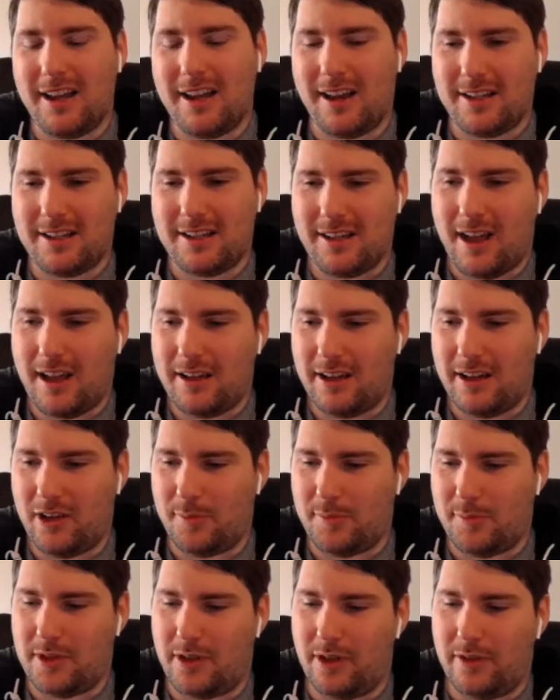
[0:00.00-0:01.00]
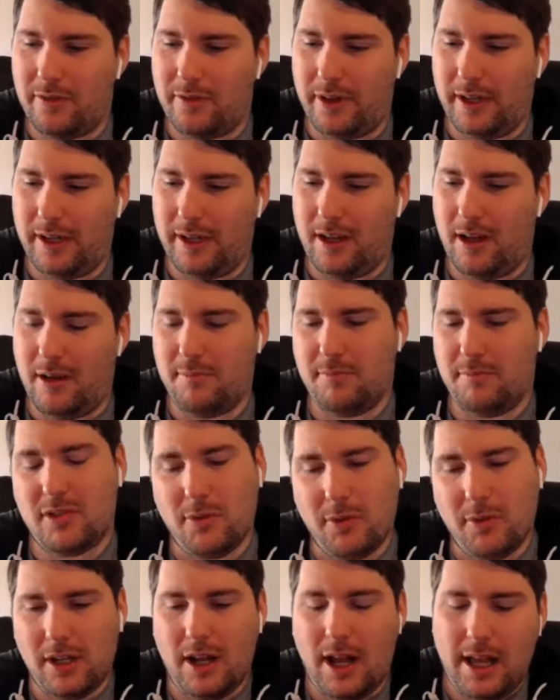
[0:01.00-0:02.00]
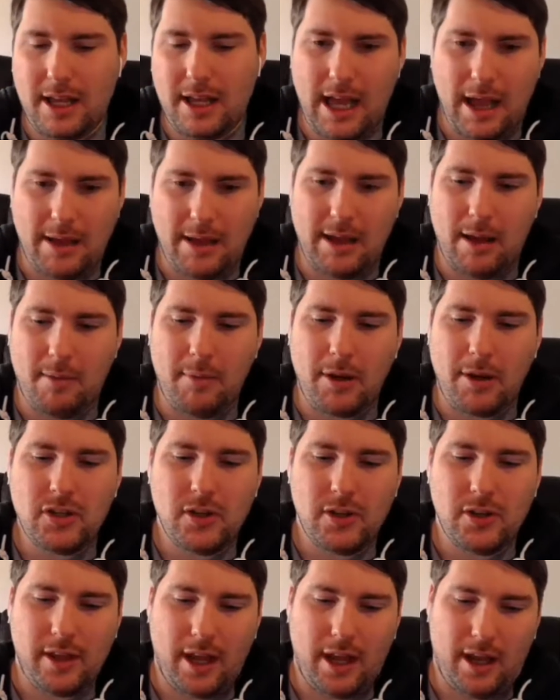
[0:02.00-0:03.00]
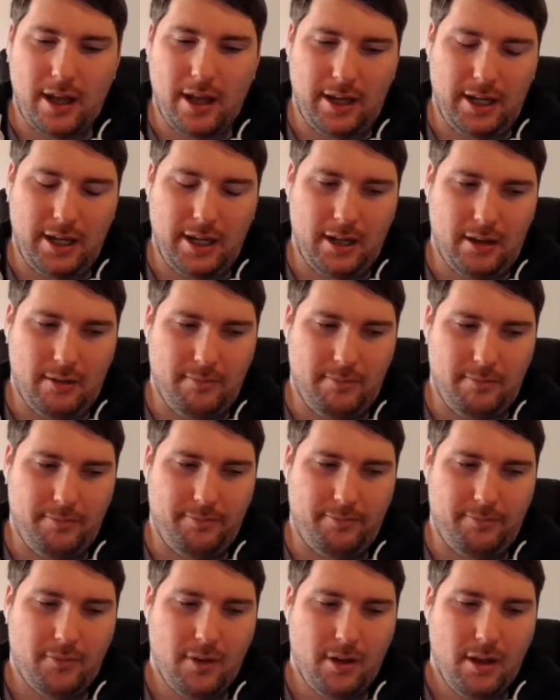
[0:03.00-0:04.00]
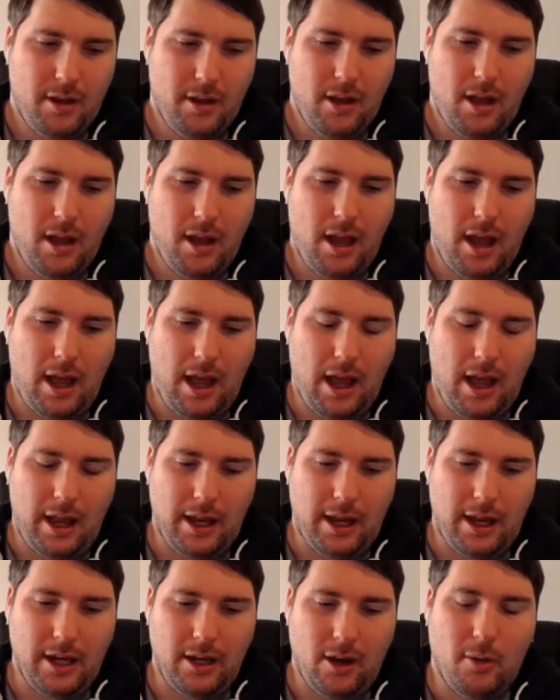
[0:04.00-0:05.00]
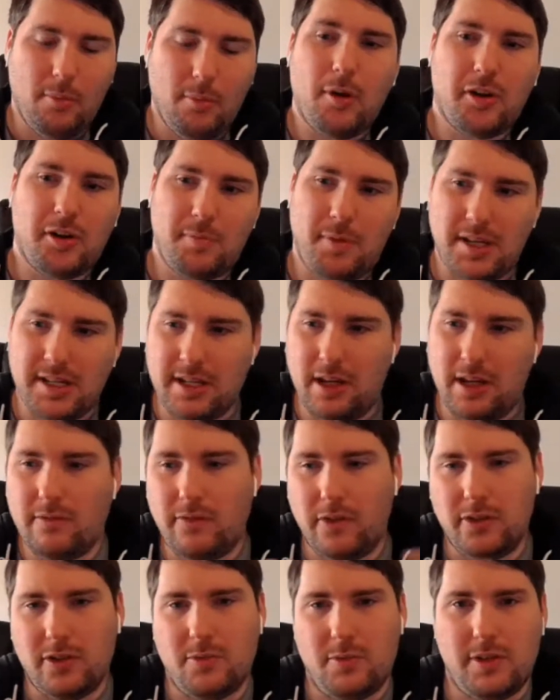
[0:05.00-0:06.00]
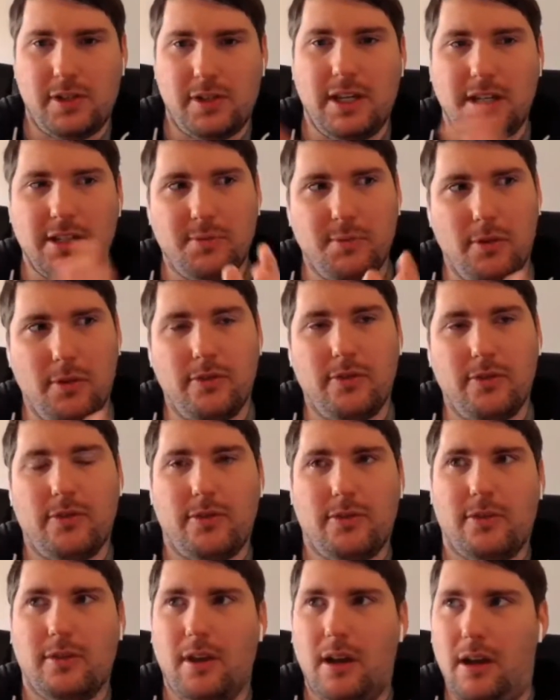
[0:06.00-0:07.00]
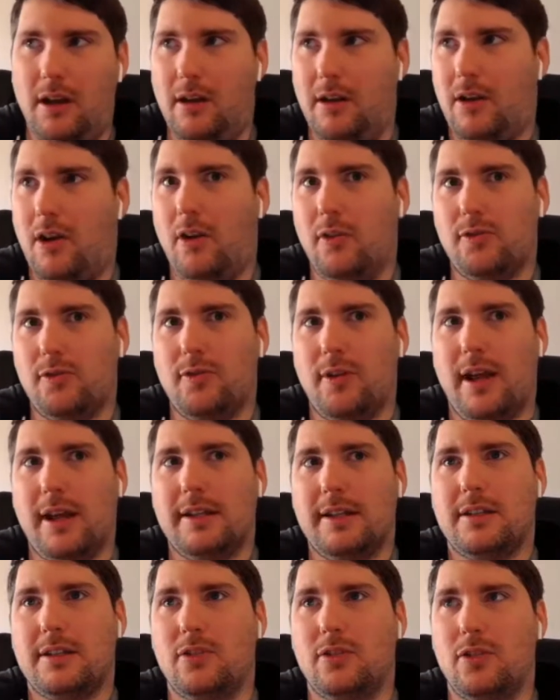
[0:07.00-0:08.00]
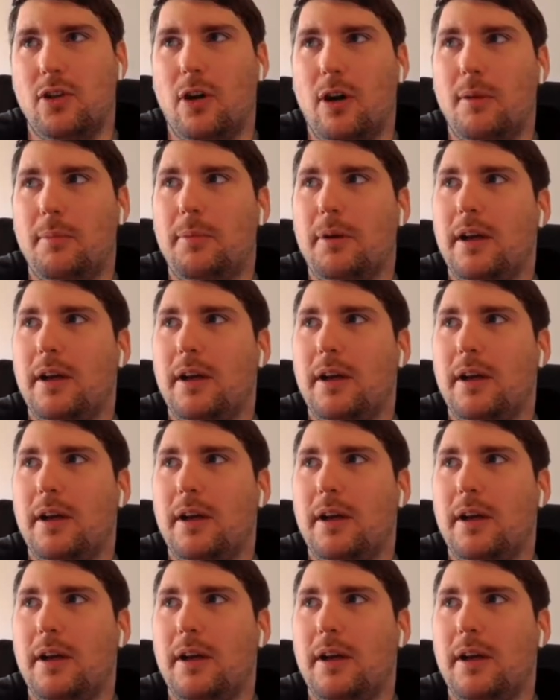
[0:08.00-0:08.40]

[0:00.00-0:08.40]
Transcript: I started observing. Um, so yeah, I, I mentioned that I um, I onboarded myself onto a six month uh, contracts job,